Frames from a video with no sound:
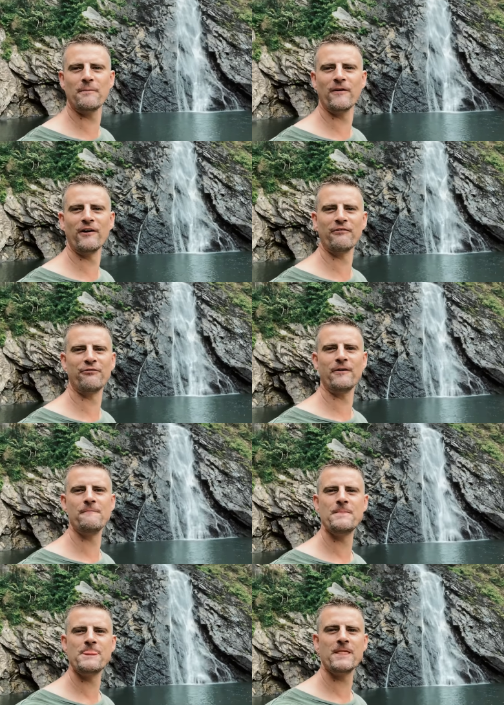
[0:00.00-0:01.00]
beautiful.
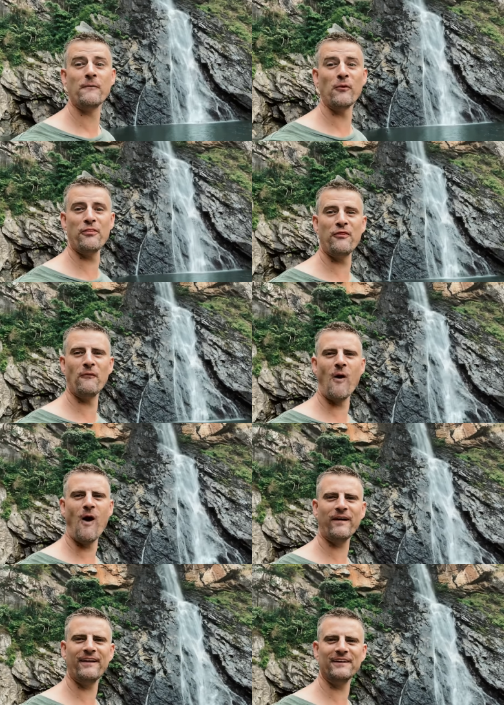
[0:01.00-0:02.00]
Worth the
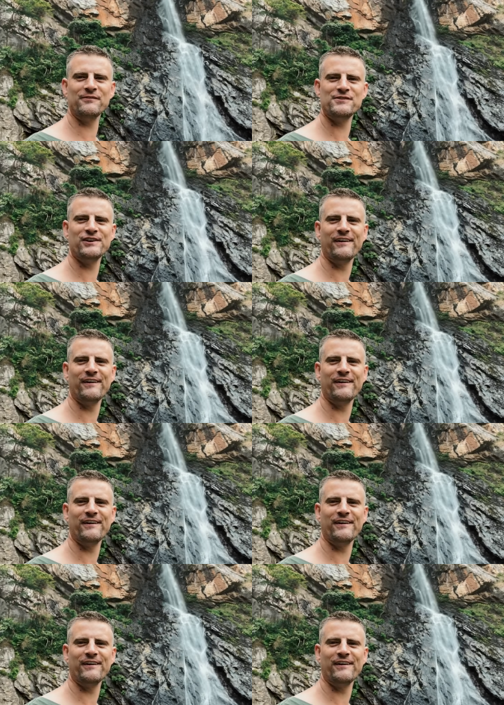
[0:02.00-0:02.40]
walk, that's for